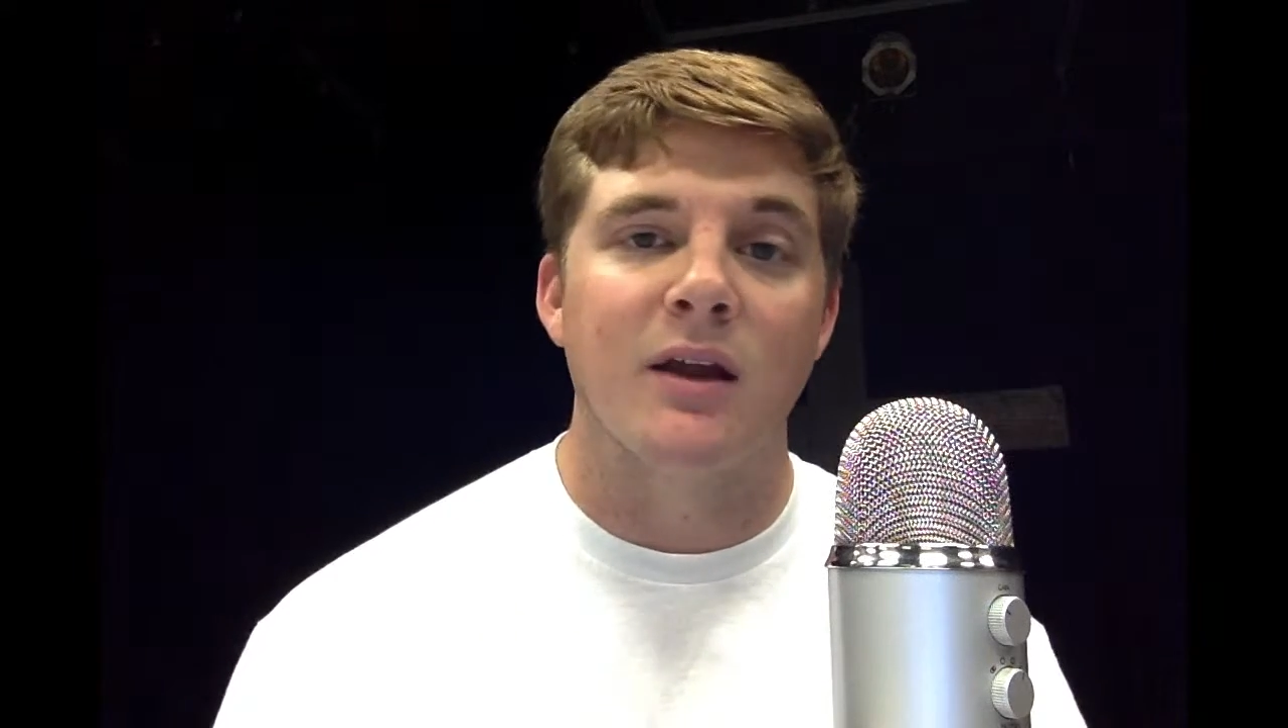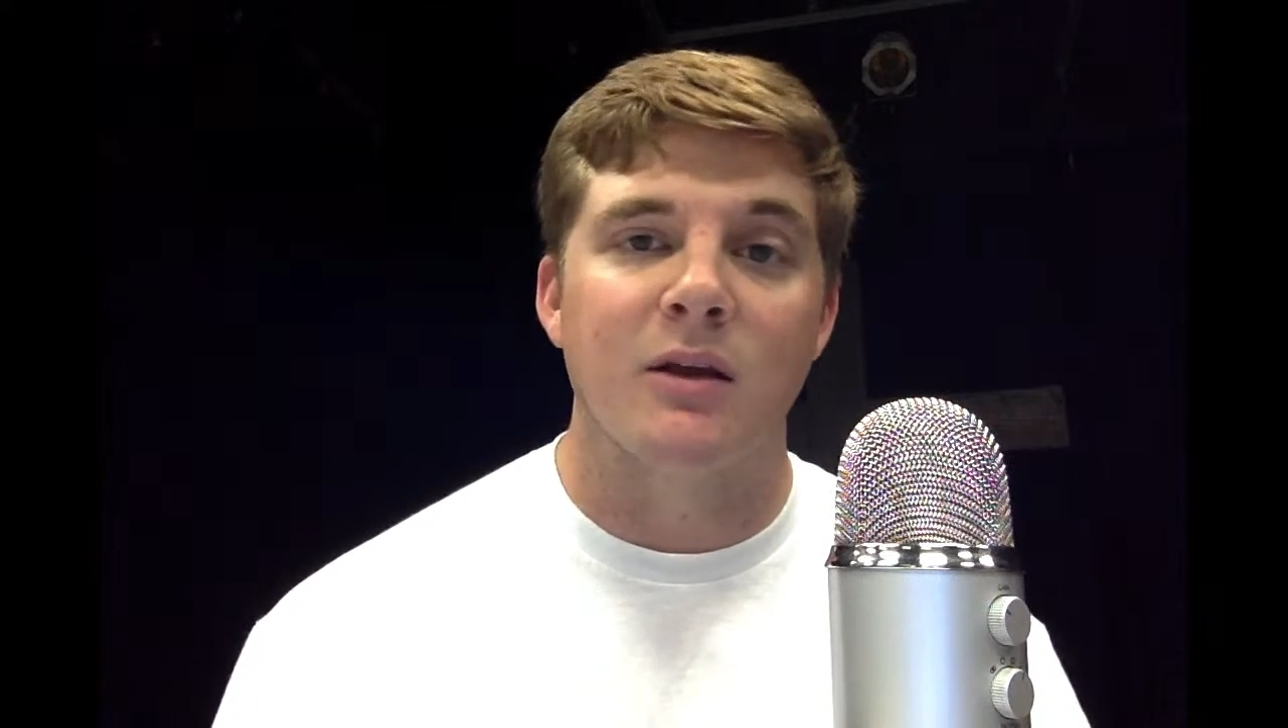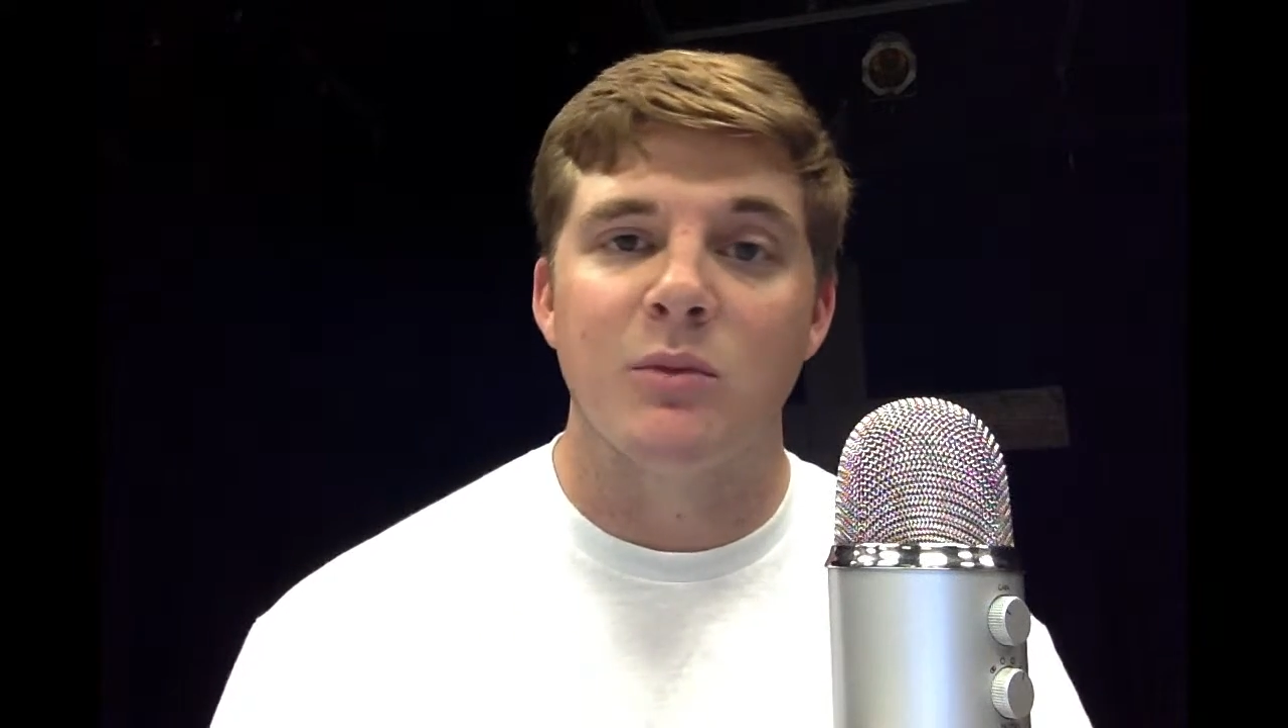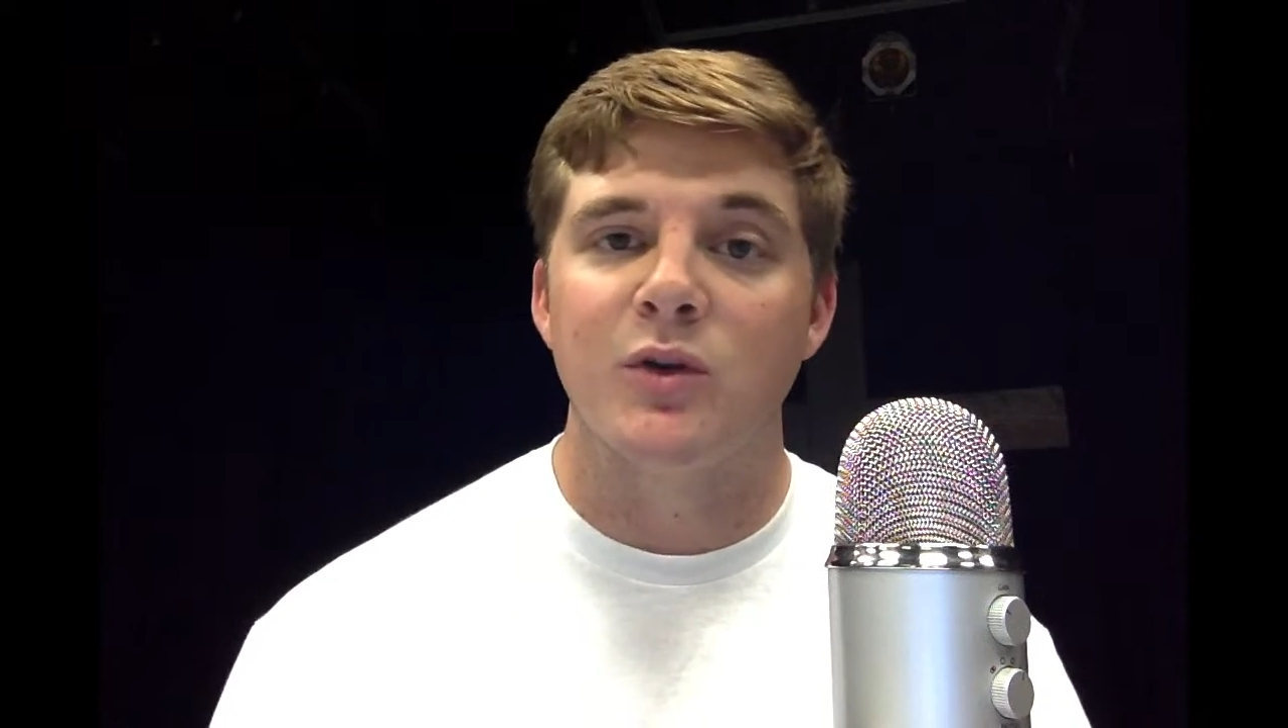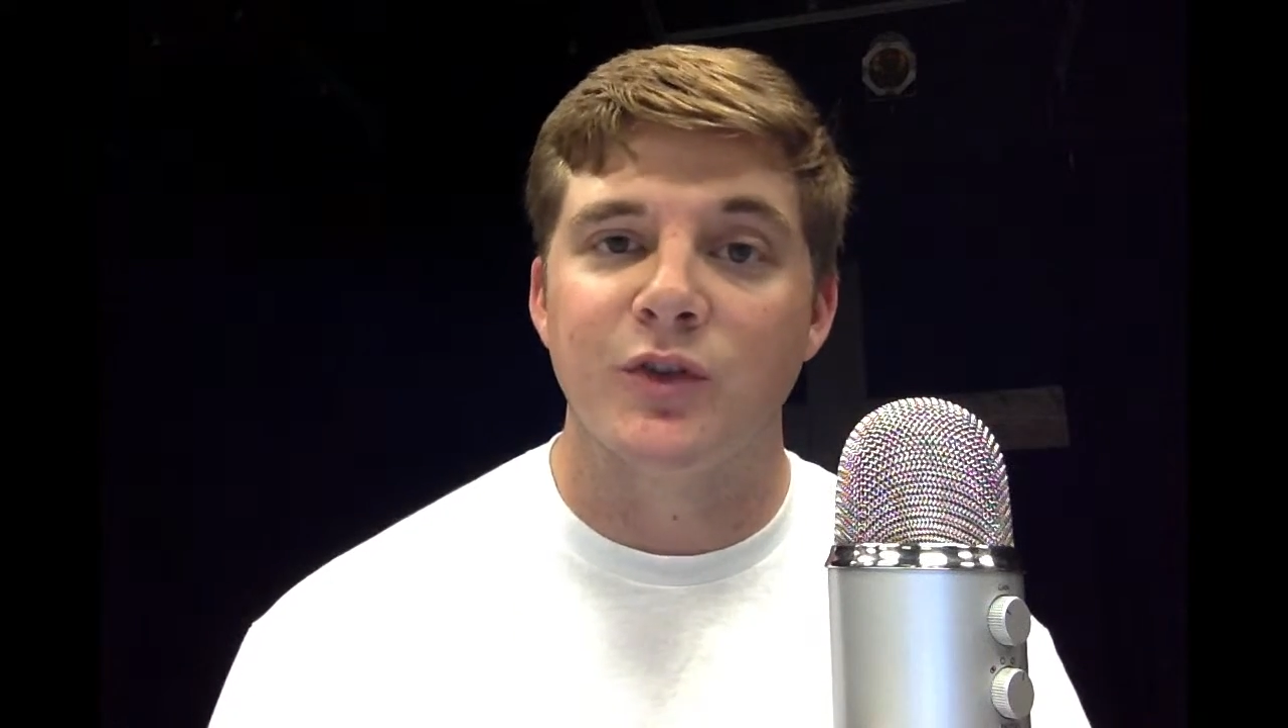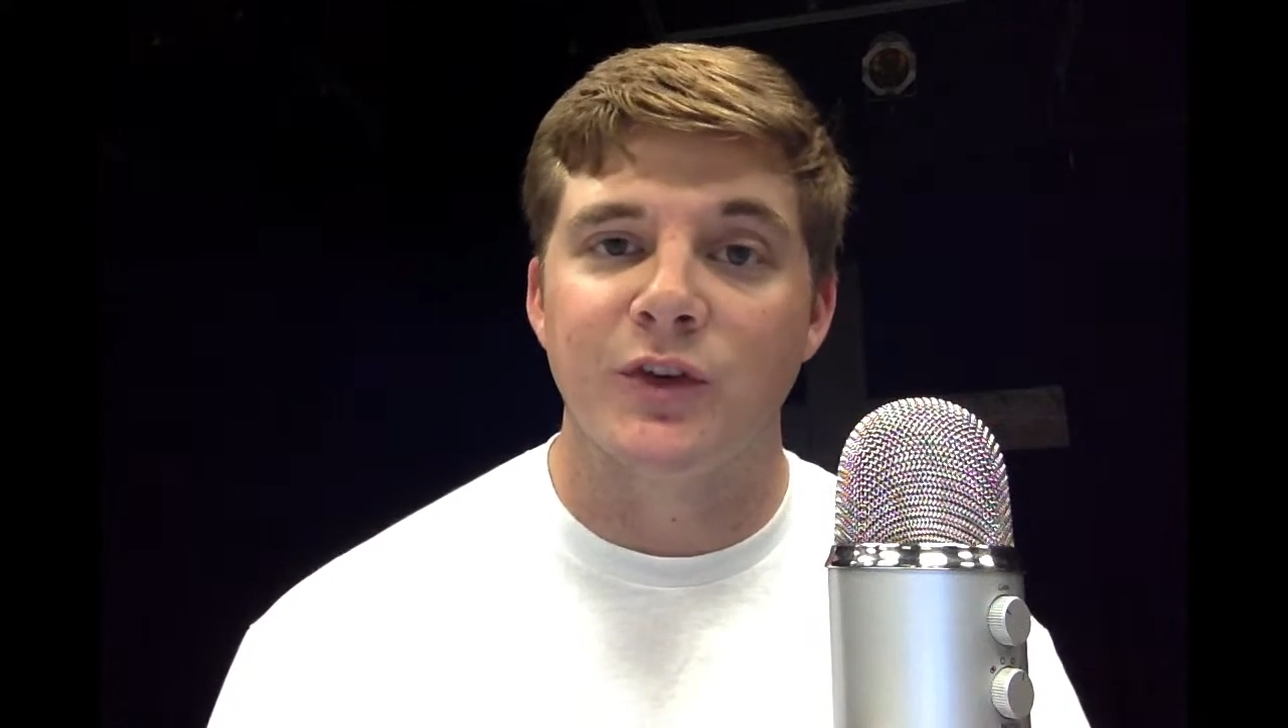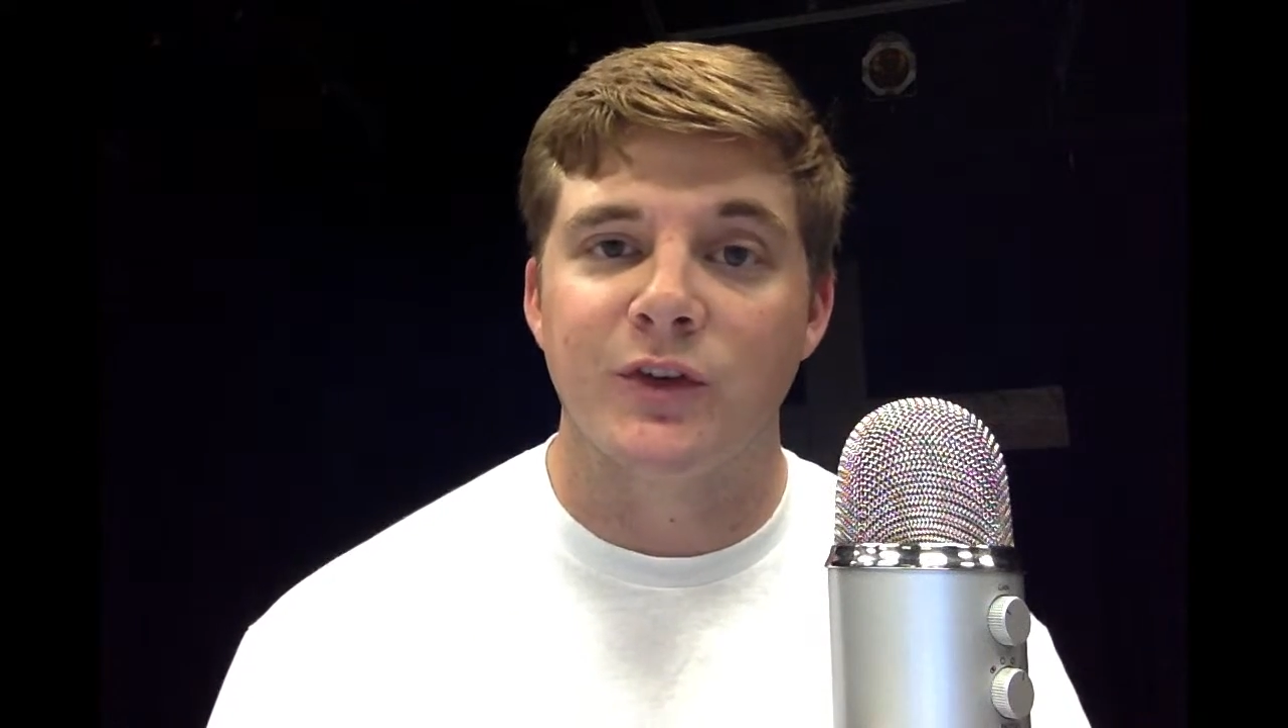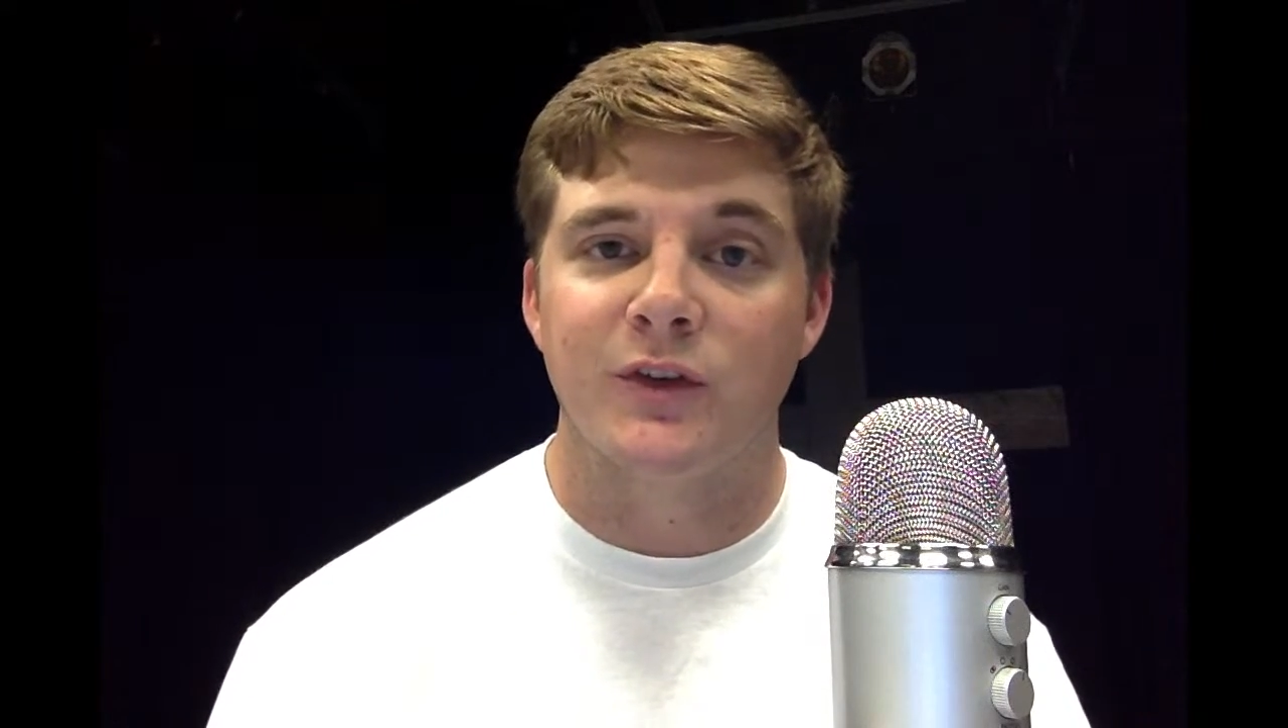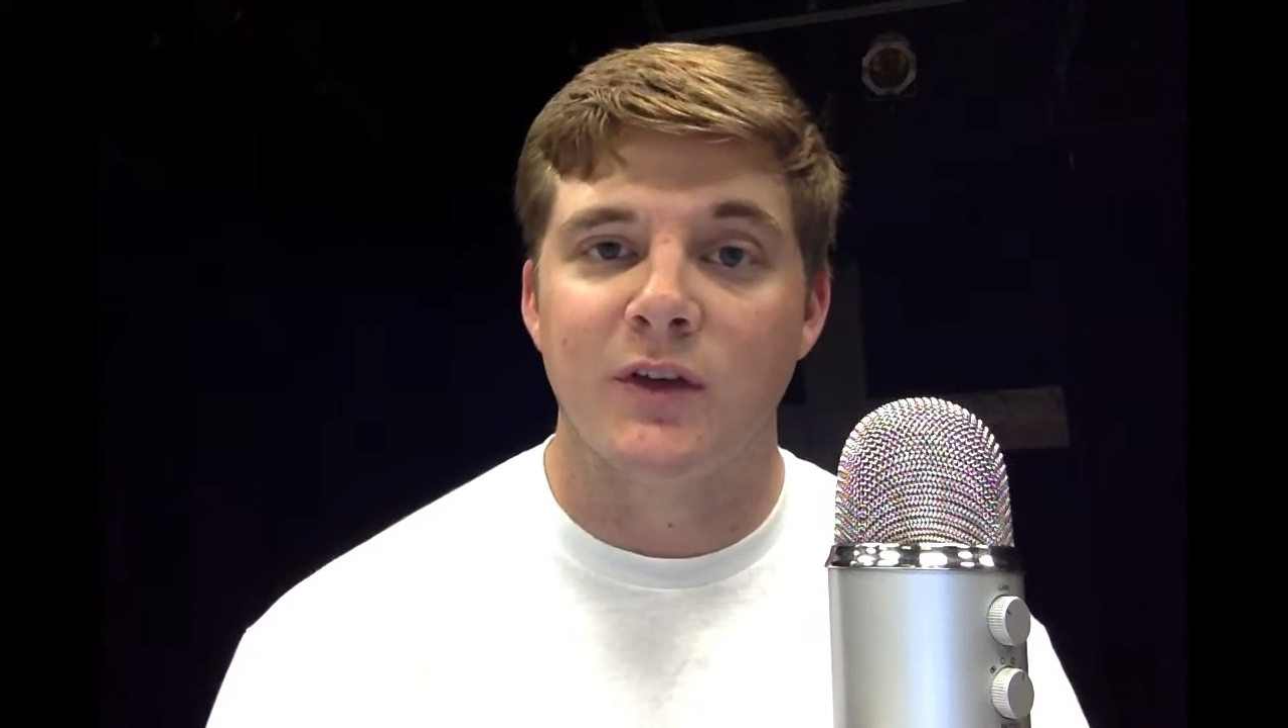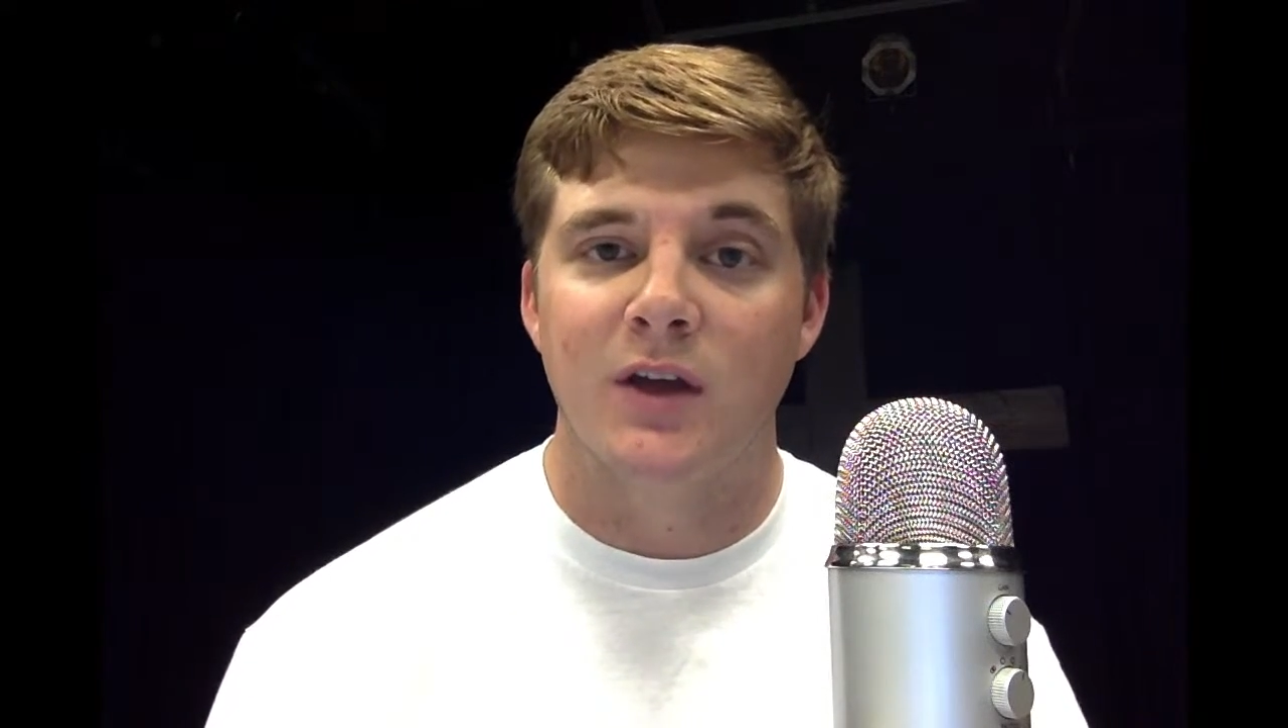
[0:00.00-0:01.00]
like
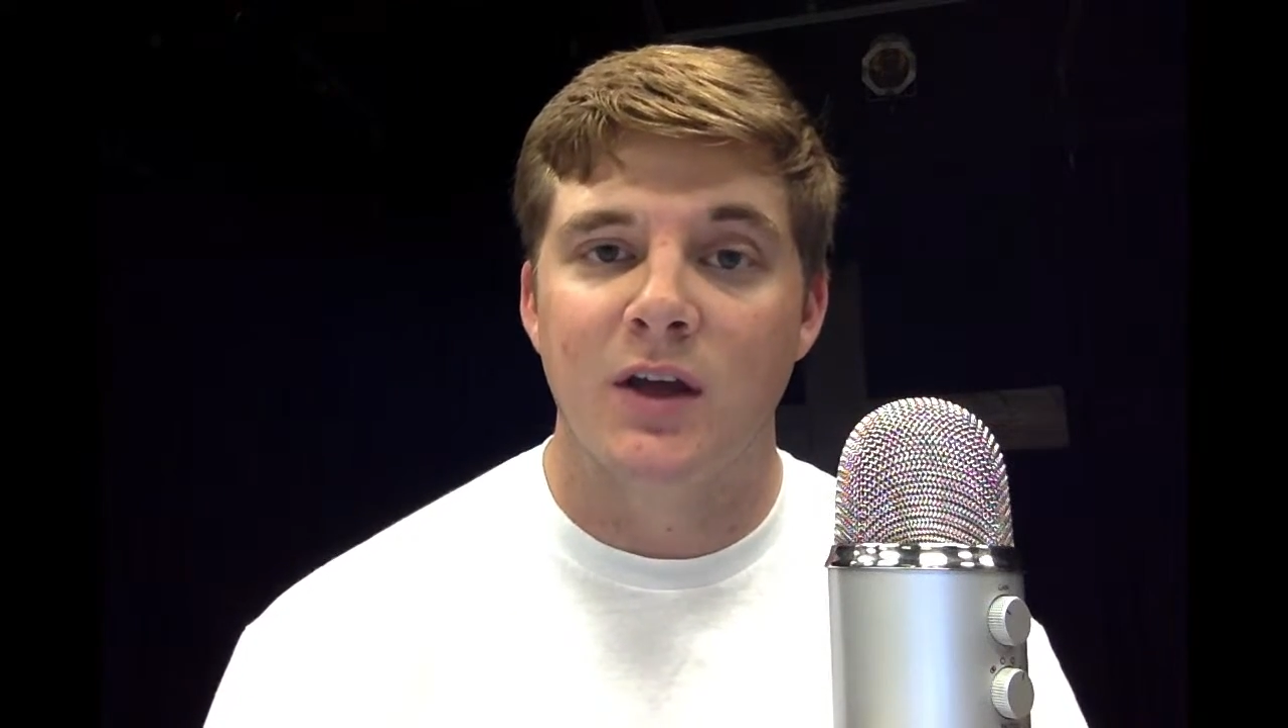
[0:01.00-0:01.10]
Moses